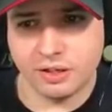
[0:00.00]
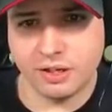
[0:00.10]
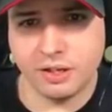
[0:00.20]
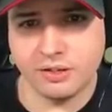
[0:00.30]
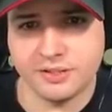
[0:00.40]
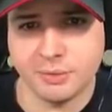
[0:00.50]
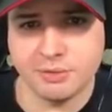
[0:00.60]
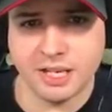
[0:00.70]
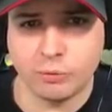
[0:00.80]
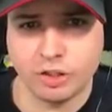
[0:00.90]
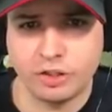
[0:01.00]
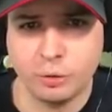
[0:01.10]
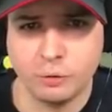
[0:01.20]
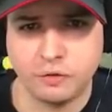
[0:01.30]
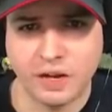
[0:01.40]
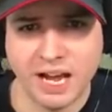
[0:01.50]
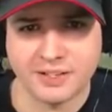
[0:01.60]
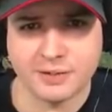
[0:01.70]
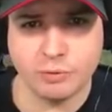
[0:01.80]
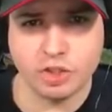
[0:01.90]
It seems like we're too
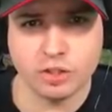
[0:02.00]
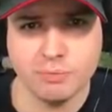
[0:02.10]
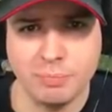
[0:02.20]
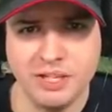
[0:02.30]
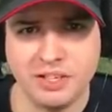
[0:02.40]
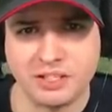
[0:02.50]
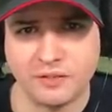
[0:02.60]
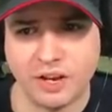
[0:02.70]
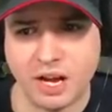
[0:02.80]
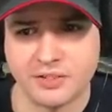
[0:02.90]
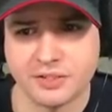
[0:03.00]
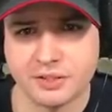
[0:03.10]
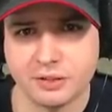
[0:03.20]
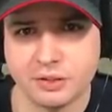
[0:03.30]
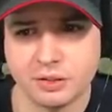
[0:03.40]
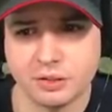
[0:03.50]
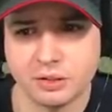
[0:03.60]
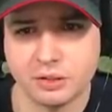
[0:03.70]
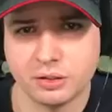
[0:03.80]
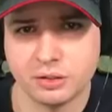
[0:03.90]
fast. We shouldn't be this fast.
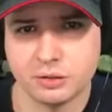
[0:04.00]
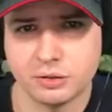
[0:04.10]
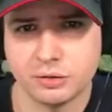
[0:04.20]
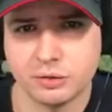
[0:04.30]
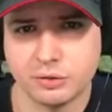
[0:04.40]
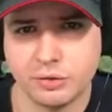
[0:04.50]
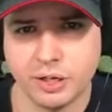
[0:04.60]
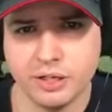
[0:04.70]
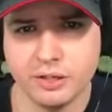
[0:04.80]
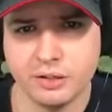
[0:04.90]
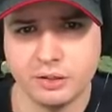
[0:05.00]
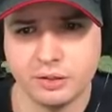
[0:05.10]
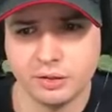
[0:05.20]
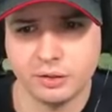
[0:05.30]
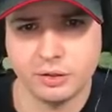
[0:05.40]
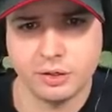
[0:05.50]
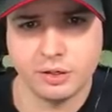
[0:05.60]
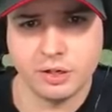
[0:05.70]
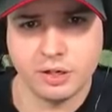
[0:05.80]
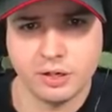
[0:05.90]
Right?
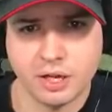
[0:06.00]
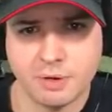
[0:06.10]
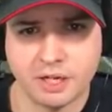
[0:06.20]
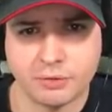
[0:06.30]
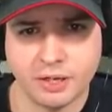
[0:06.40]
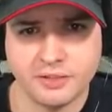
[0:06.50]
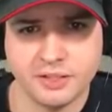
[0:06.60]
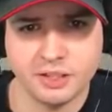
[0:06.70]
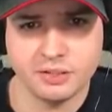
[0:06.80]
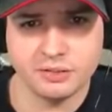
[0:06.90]
Am I crazy?